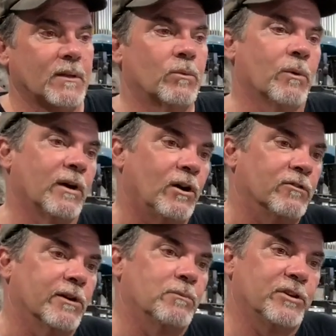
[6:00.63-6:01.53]
We went
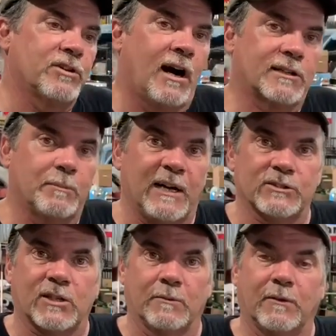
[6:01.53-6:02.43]
over and we talked
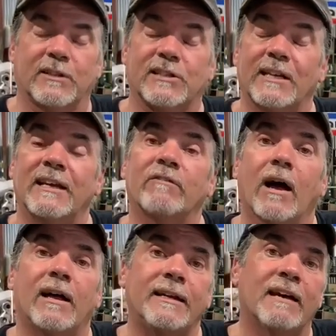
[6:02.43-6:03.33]
about some of it because
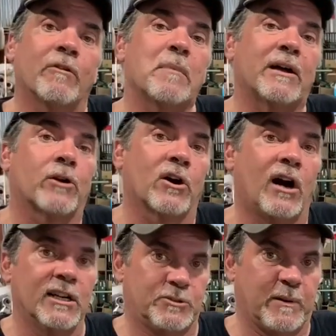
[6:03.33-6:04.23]
I'd never met her
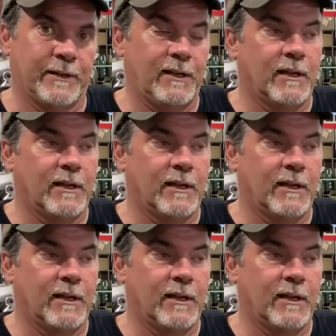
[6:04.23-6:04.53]
husband,